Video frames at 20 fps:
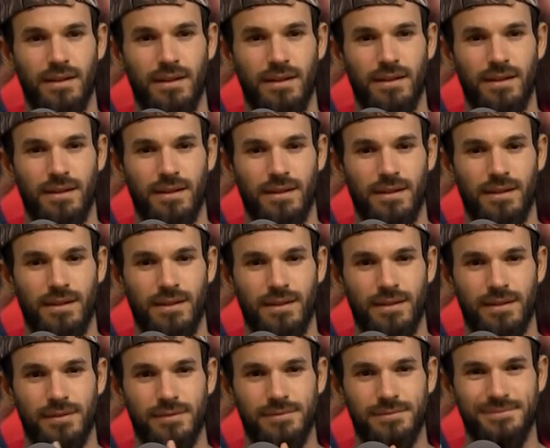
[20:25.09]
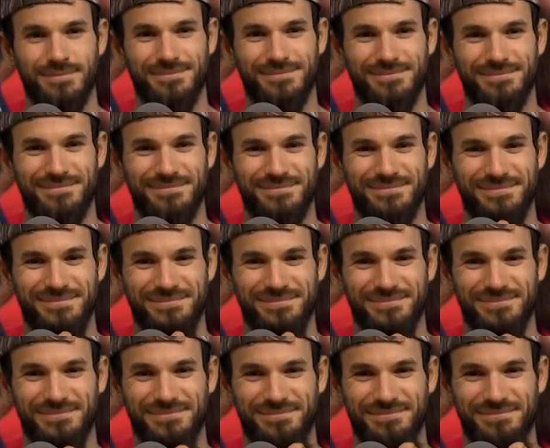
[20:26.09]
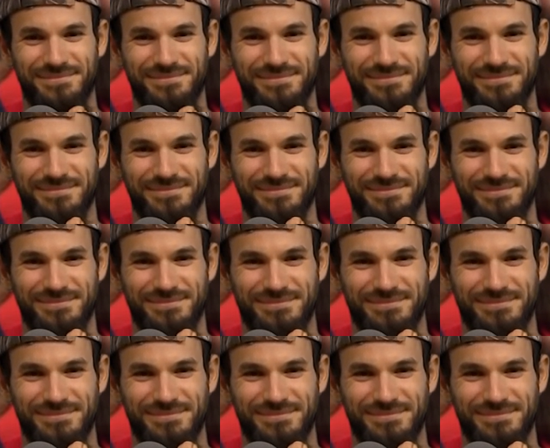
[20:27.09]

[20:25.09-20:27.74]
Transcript: [no speech]